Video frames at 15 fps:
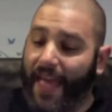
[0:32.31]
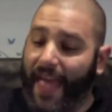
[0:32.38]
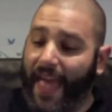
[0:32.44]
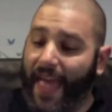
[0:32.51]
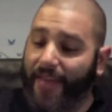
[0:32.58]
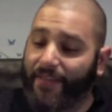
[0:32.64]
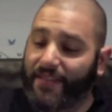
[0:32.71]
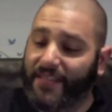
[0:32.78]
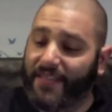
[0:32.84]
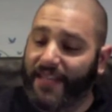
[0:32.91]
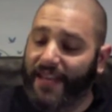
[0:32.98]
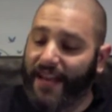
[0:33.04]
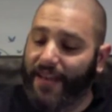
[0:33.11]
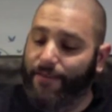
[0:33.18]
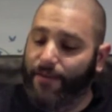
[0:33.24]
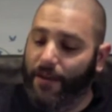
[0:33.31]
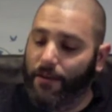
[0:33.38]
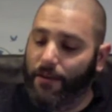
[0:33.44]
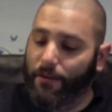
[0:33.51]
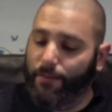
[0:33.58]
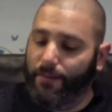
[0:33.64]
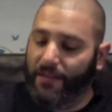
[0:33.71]
And this Canadian
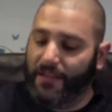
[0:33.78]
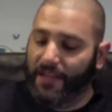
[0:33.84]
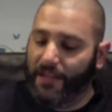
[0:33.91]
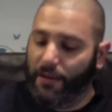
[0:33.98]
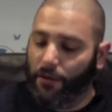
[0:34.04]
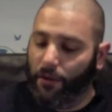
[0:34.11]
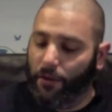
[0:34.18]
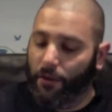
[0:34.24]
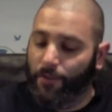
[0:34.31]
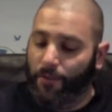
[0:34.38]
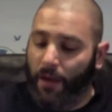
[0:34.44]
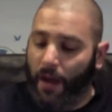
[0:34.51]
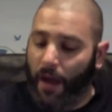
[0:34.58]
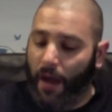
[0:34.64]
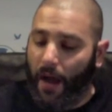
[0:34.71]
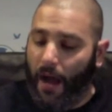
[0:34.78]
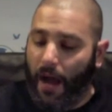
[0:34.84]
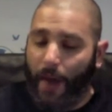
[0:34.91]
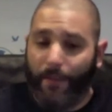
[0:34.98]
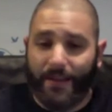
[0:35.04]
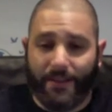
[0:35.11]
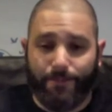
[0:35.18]
vendor in particular
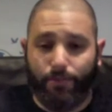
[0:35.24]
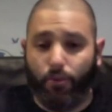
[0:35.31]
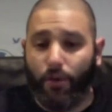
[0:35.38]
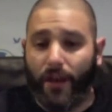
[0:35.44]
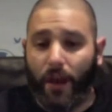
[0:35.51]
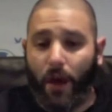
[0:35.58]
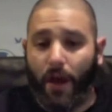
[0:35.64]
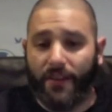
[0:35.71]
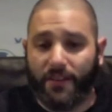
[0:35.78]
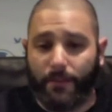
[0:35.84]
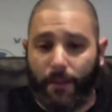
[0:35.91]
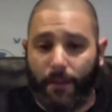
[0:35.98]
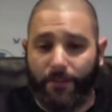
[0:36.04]
is pretty awesome.